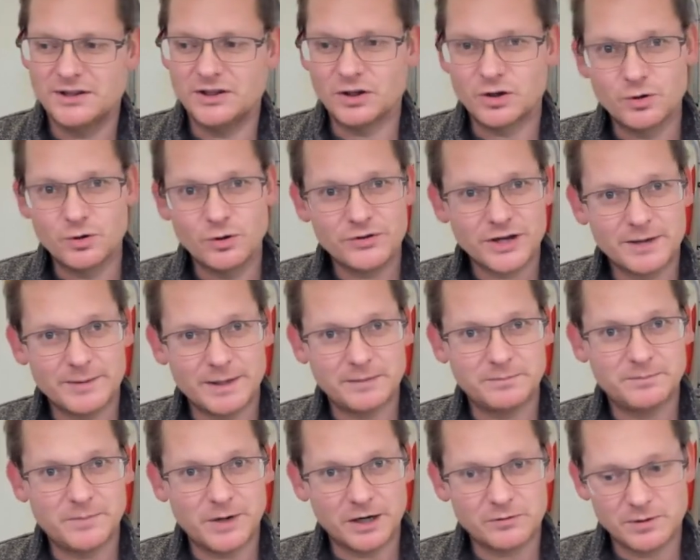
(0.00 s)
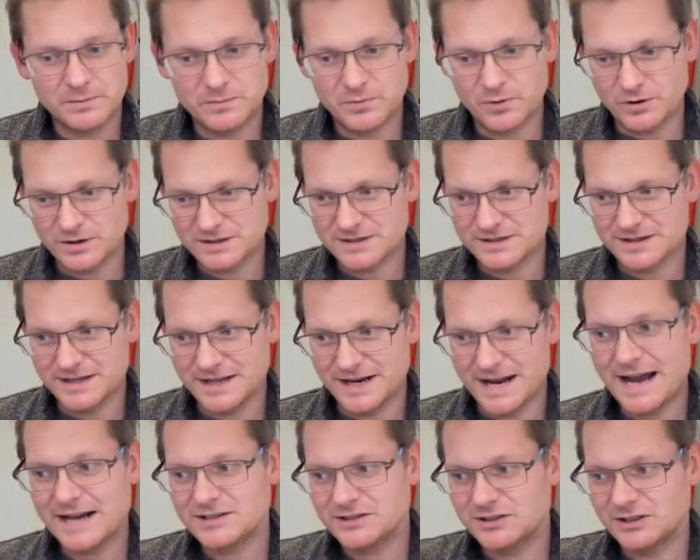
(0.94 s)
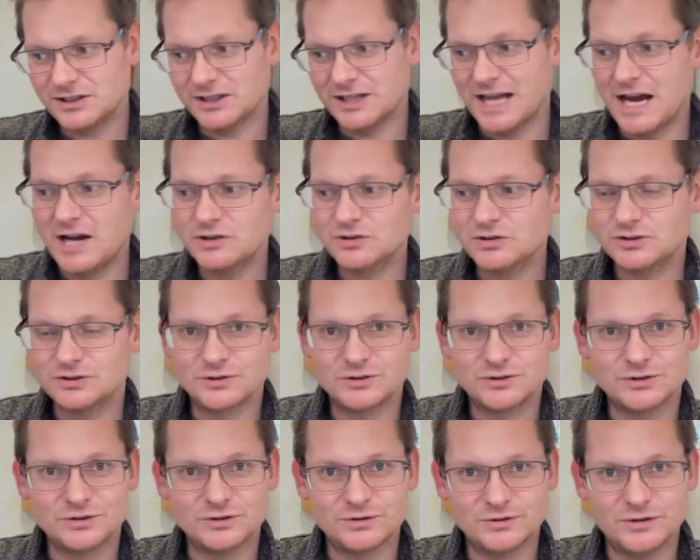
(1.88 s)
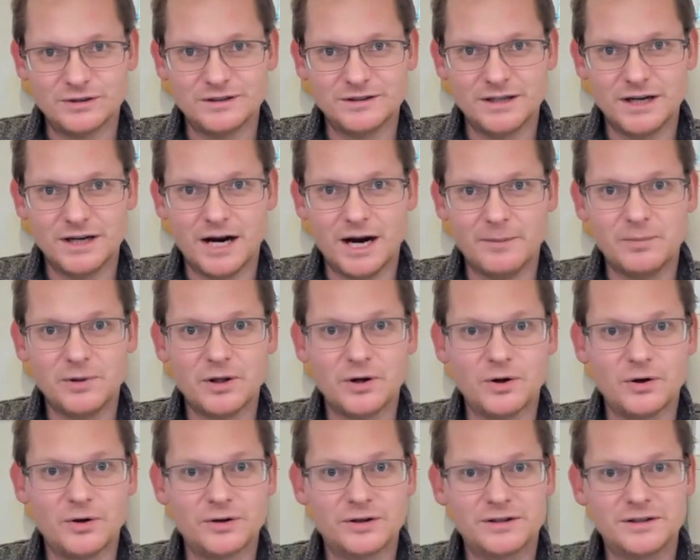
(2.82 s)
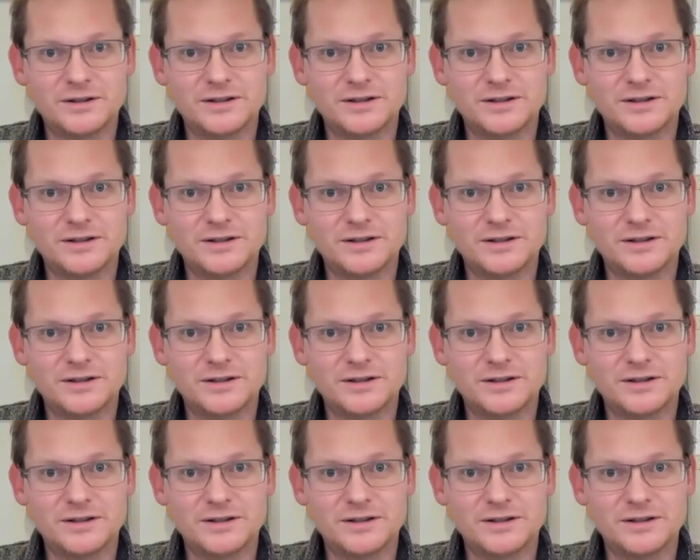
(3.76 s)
The cool thing about bug reports is that actually allows you to upload